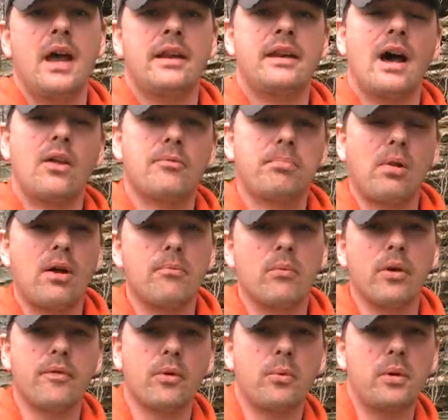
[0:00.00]
Now the Plum
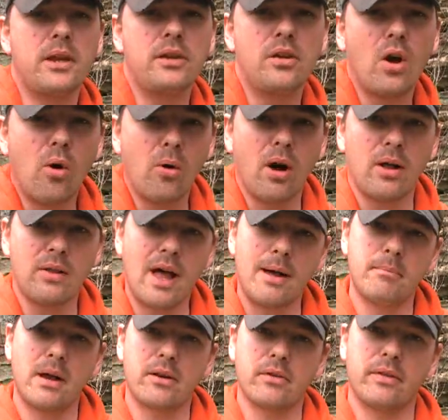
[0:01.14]
River we know a
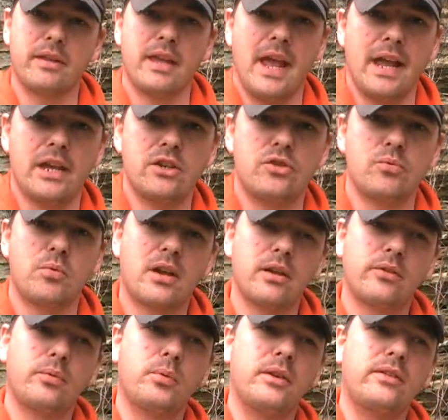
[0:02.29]
lot better the age
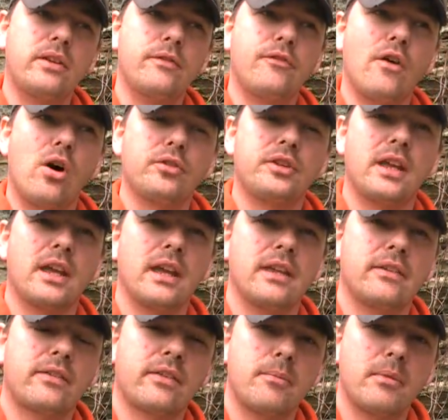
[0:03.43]
because we see faulting
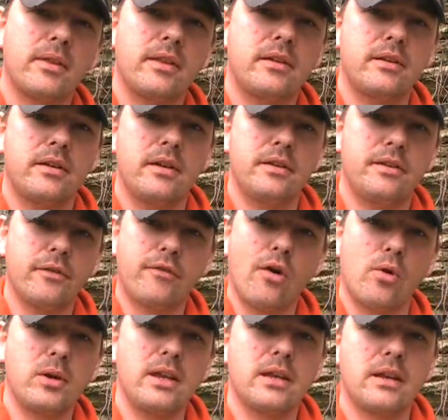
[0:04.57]
in some of the
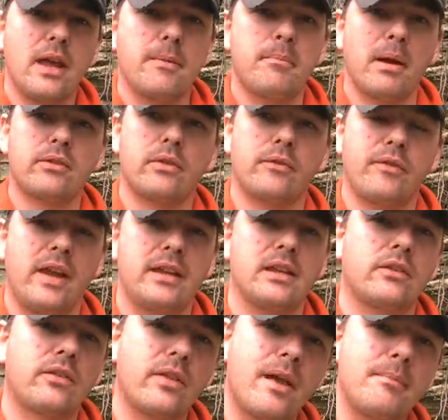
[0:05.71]
Devonian and
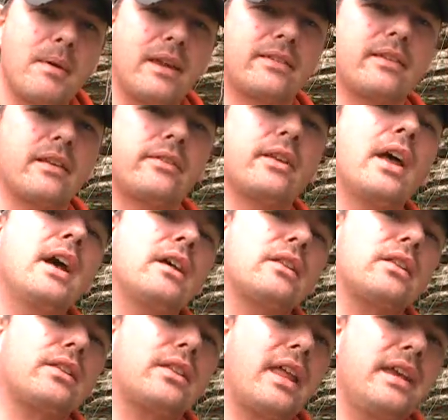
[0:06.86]
Pennsylvanian. So that makes this
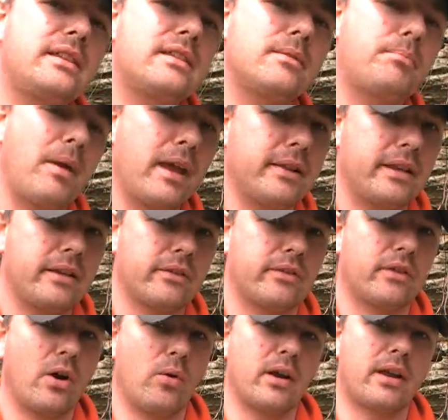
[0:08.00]
late
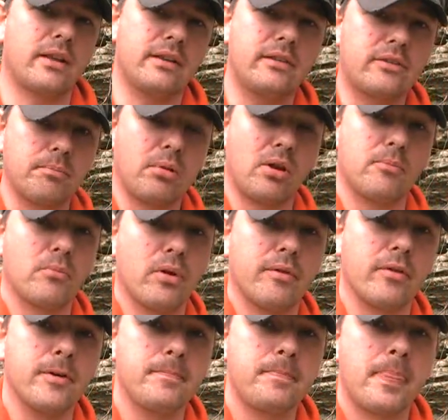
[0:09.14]
Paleozoic, at least the Plum
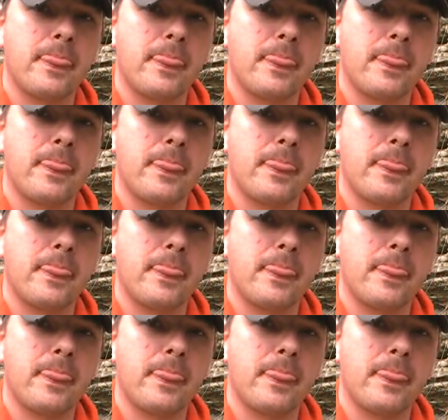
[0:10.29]
River.